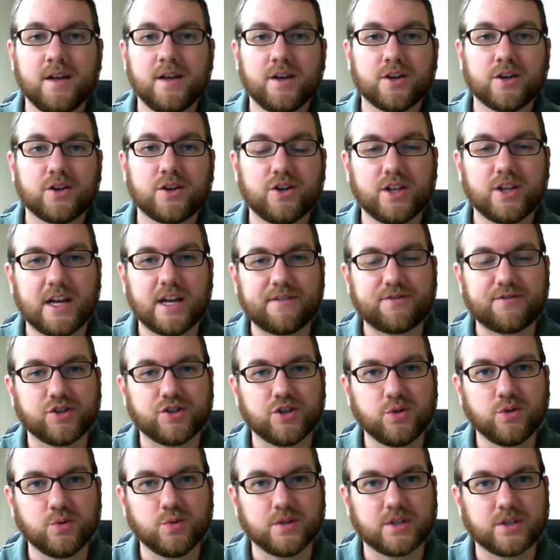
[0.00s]
Good
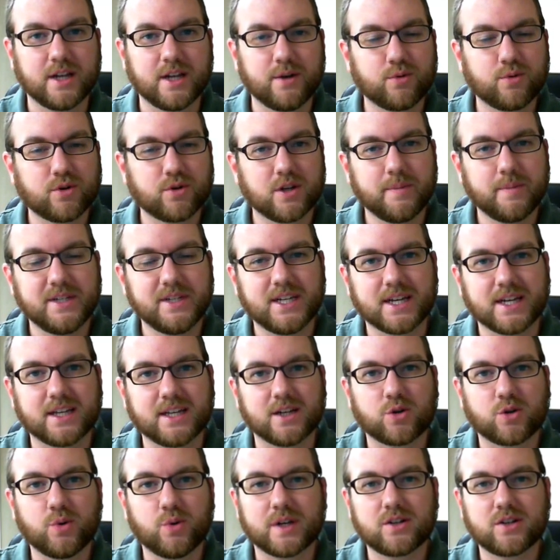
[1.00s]
afternoon. Today we're going to be taking
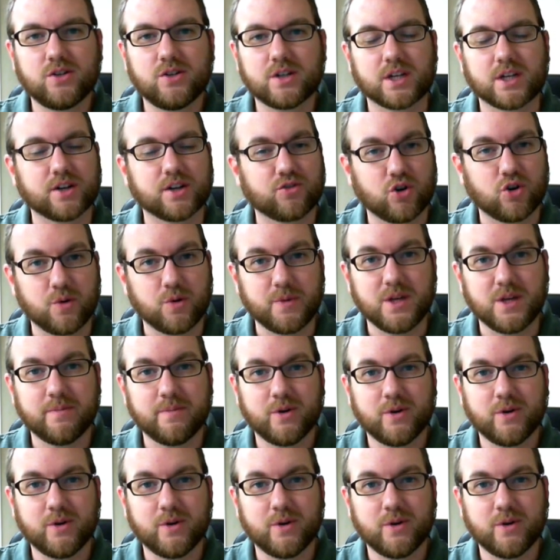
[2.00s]
a quick look at Chromium O